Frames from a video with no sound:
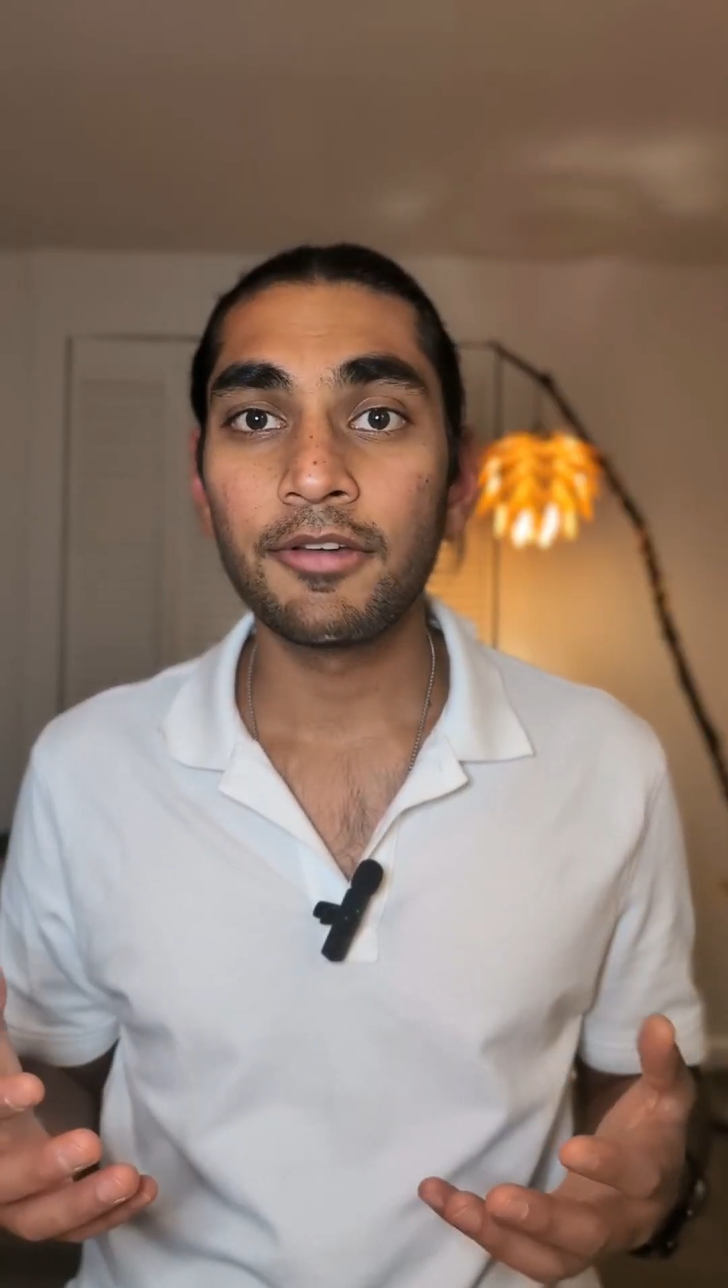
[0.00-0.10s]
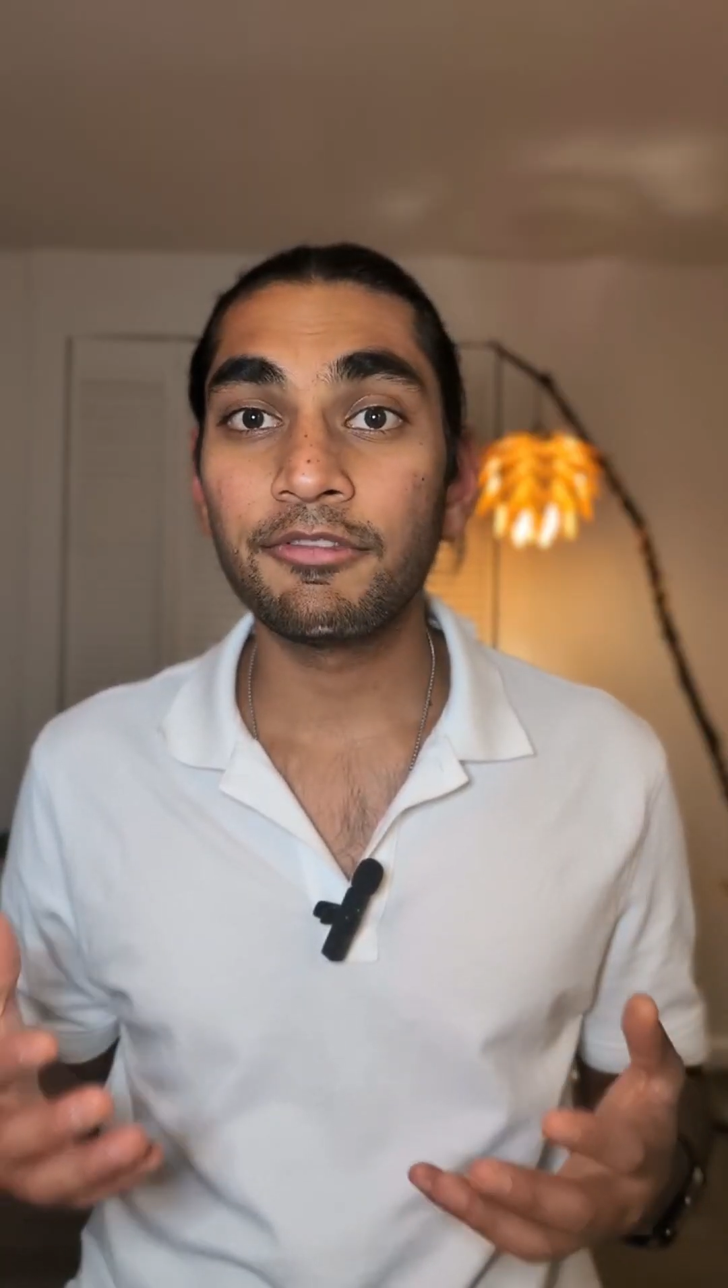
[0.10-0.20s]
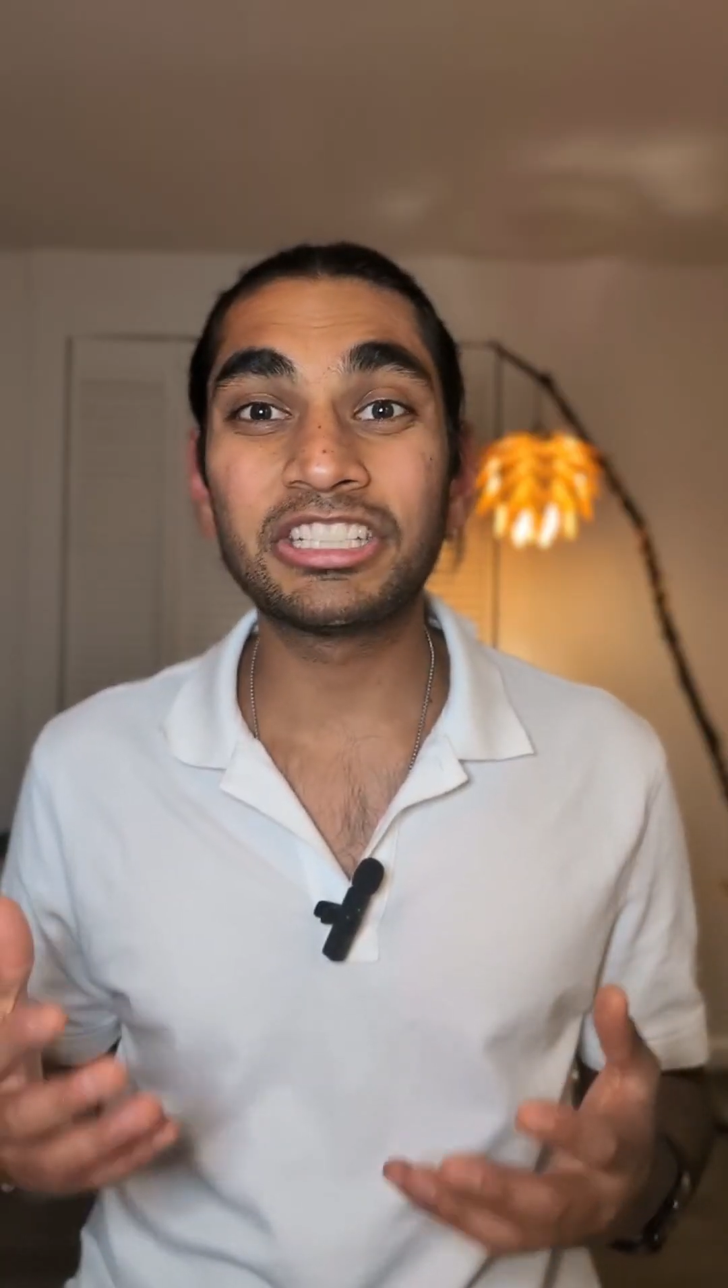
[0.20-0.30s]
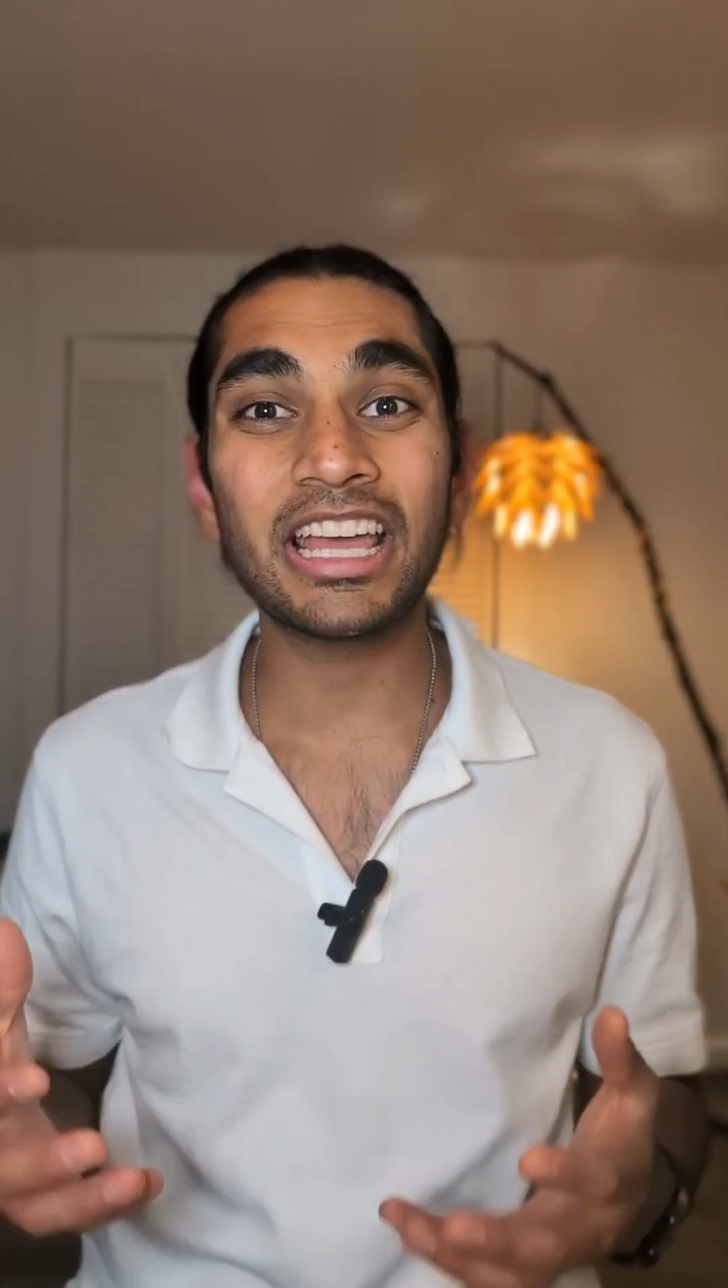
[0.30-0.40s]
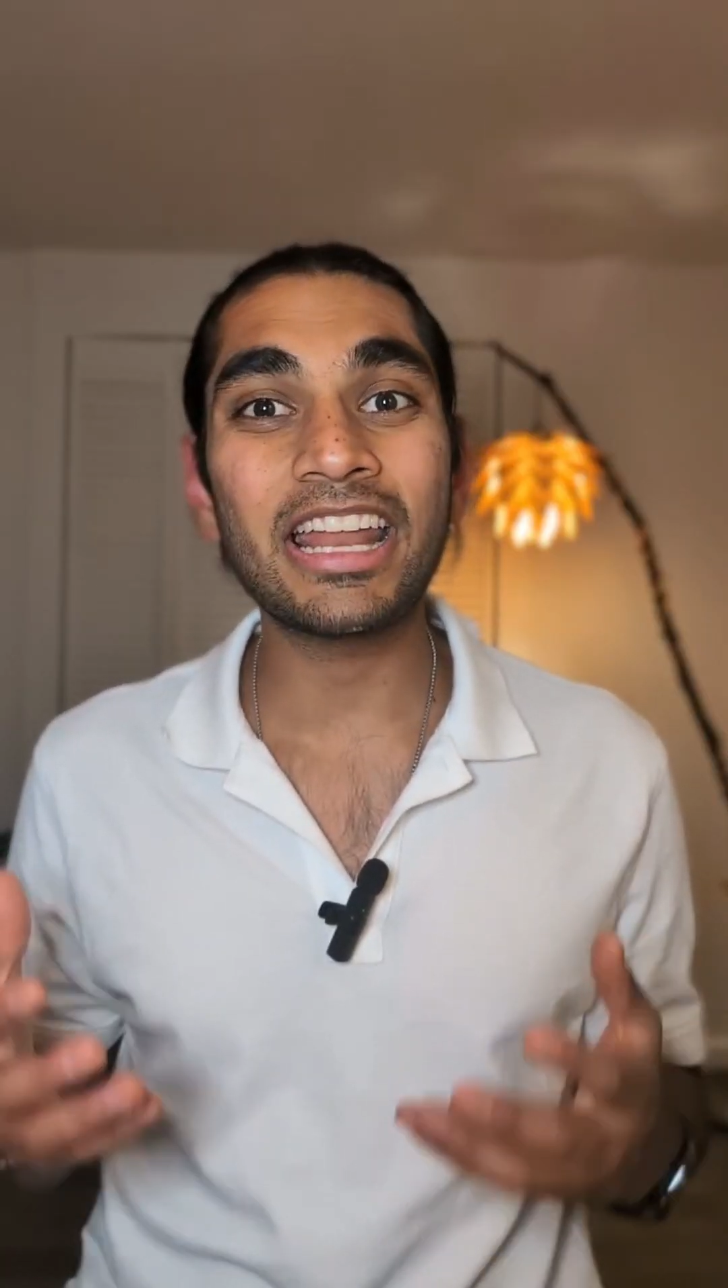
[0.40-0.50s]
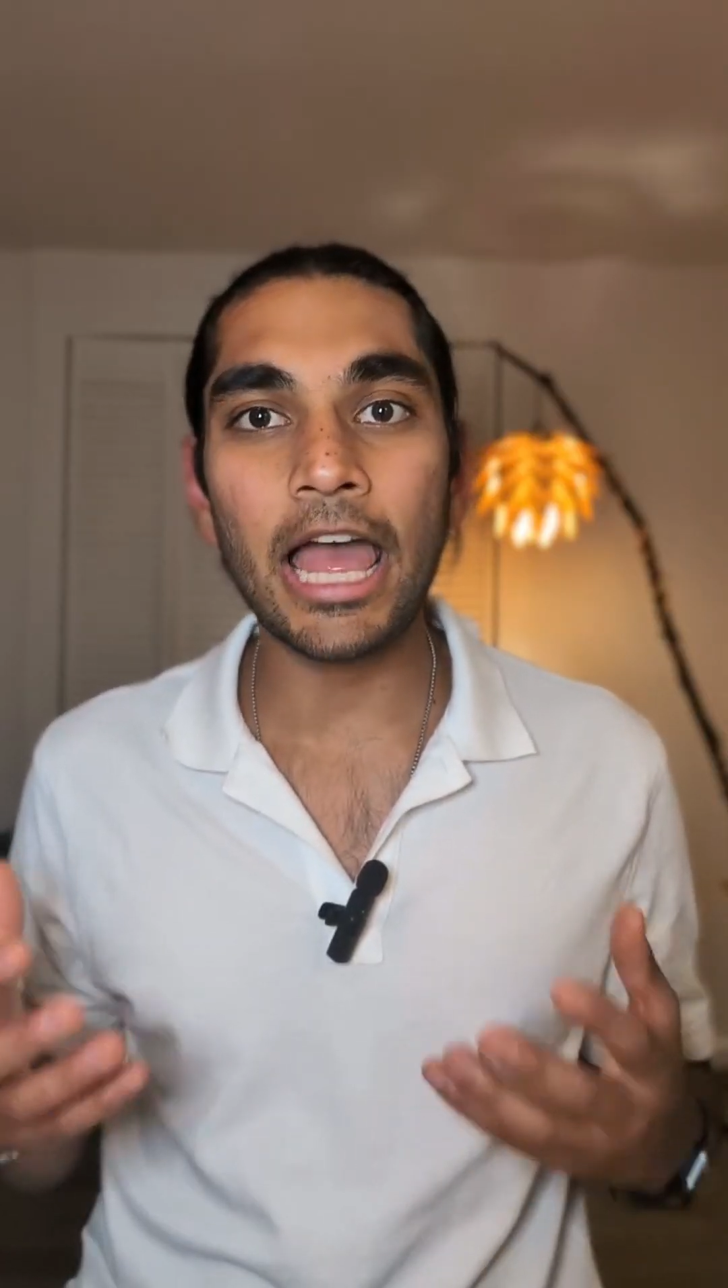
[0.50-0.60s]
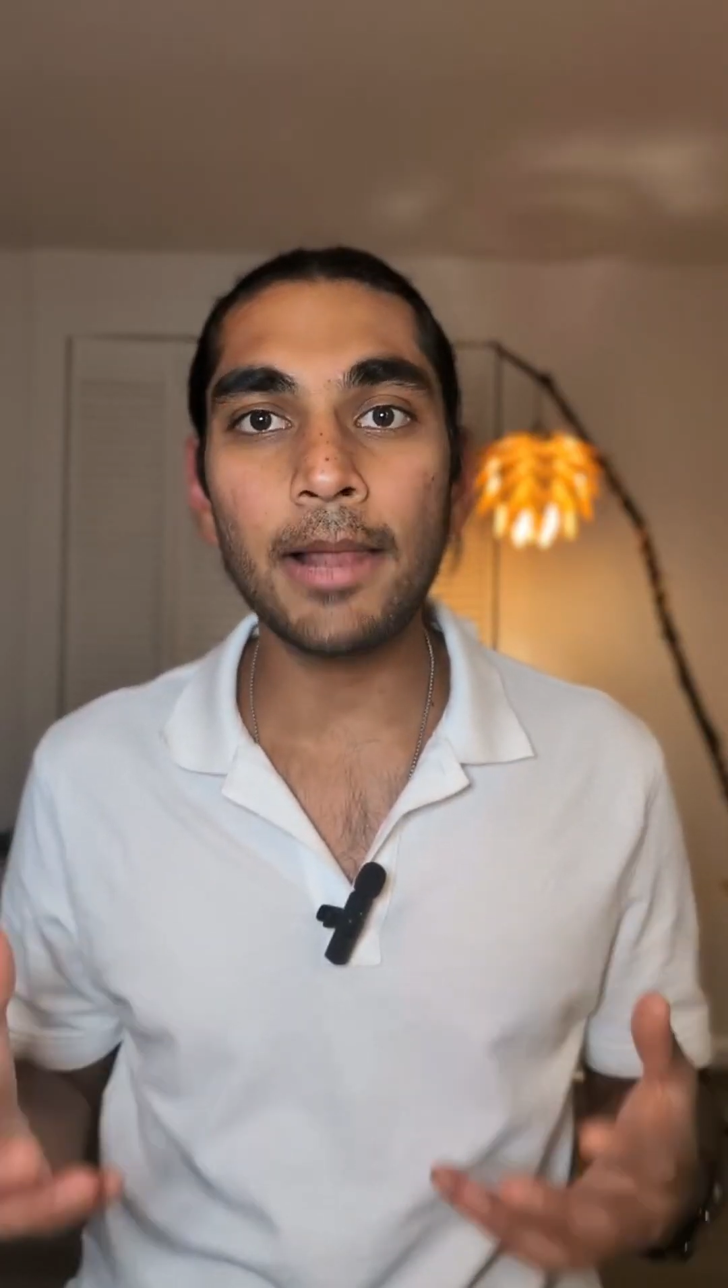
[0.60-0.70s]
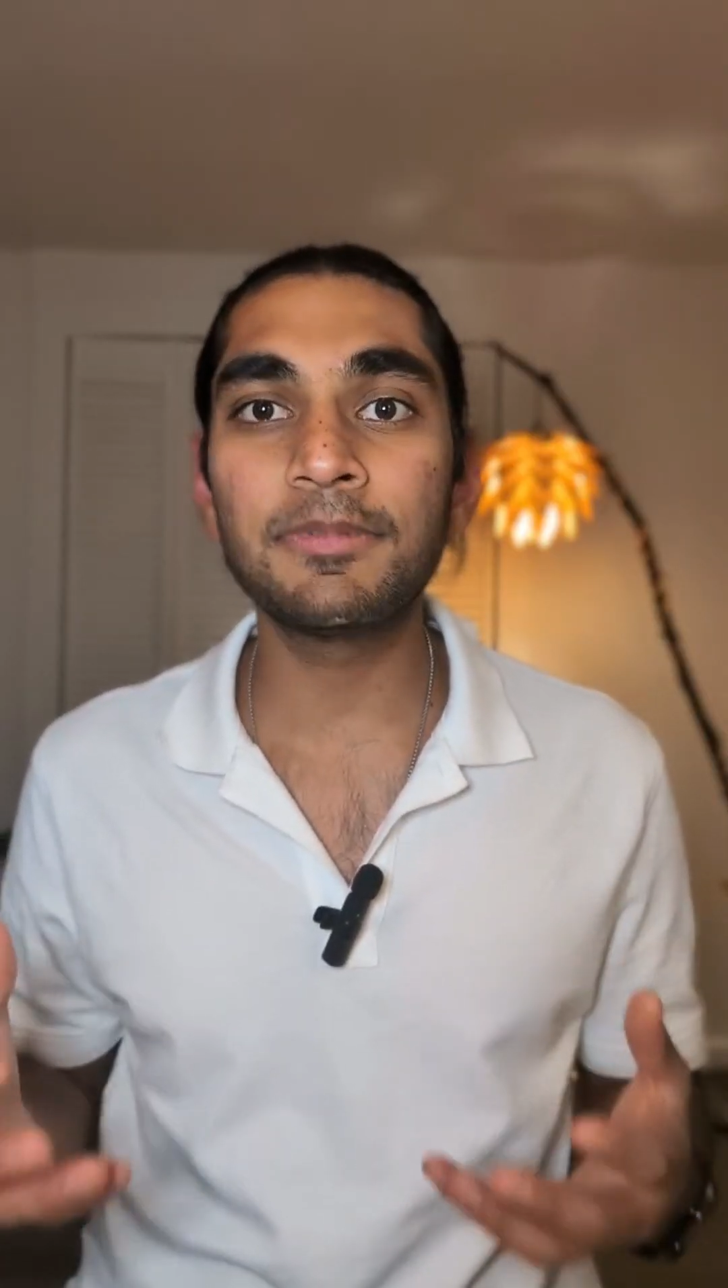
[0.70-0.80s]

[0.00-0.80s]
which can help